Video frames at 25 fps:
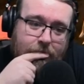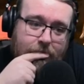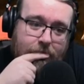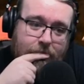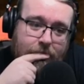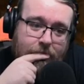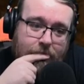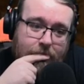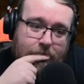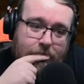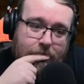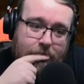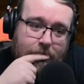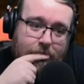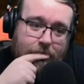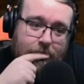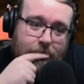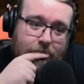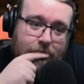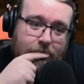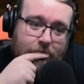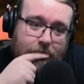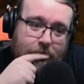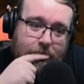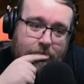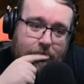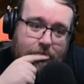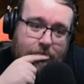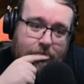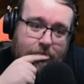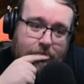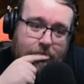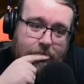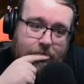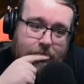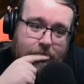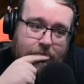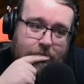
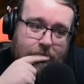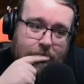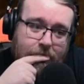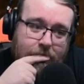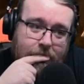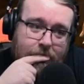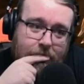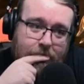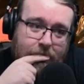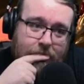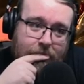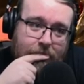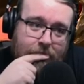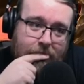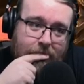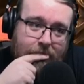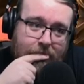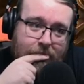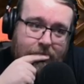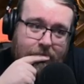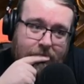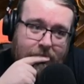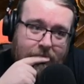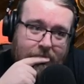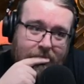No words are spoken by the person on screen.